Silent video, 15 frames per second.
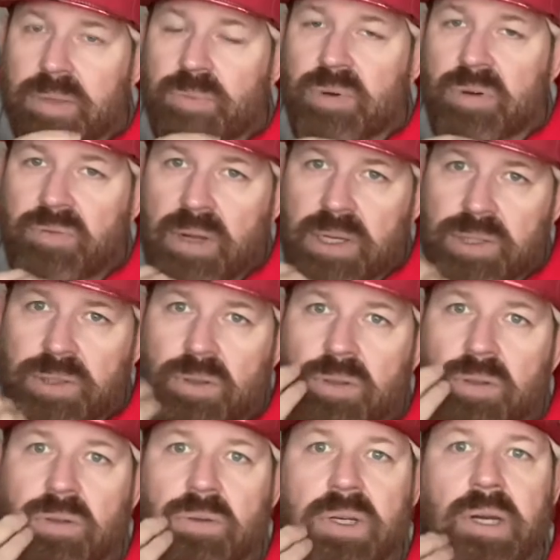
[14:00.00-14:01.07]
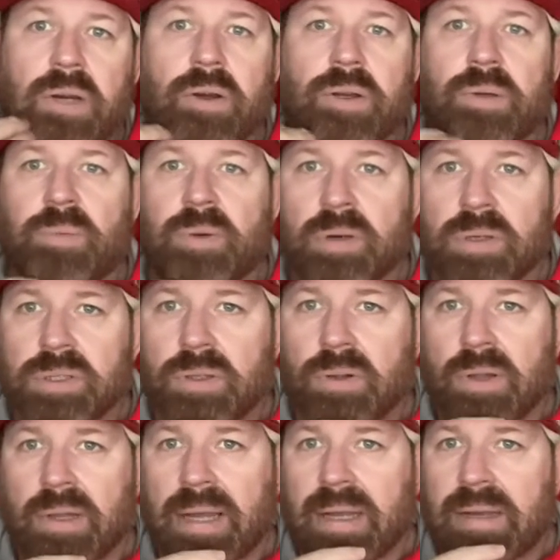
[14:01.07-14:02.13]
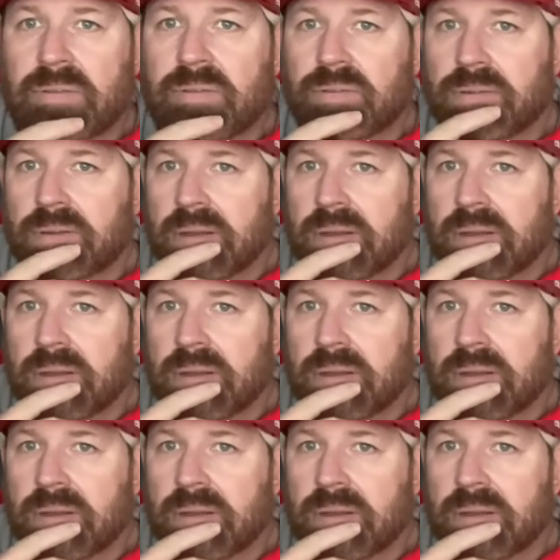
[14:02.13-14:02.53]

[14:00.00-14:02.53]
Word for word: professional career and your personal life,